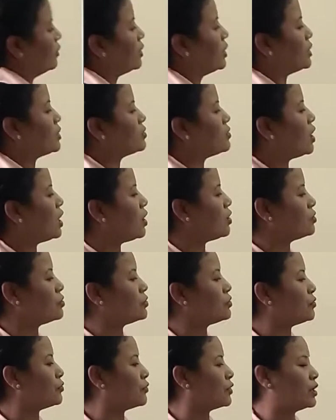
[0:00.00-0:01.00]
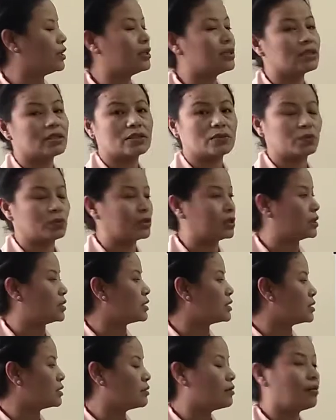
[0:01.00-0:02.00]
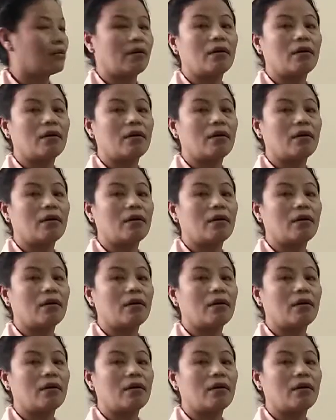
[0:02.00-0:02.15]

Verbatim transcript: Okay, so how do you read this word?